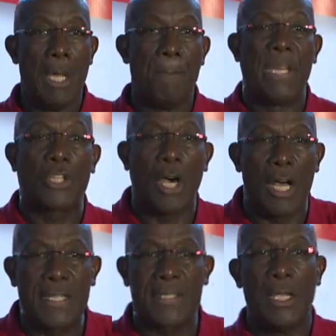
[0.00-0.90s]

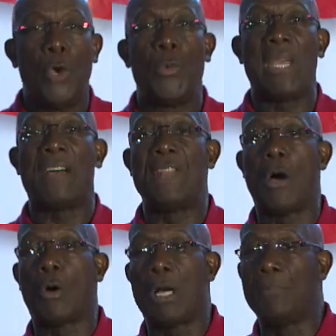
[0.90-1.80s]
because we have now
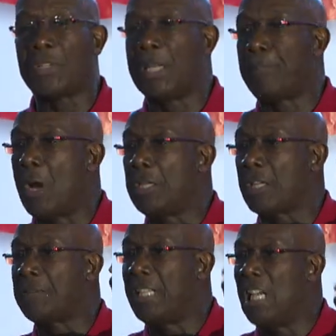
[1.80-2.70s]
come to the point of
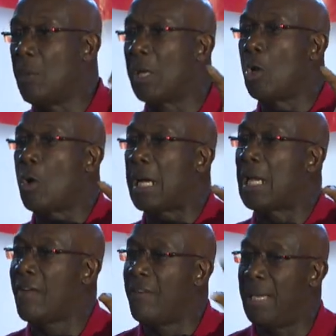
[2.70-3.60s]
dealing with local
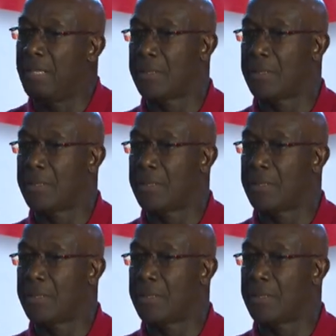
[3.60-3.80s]
government.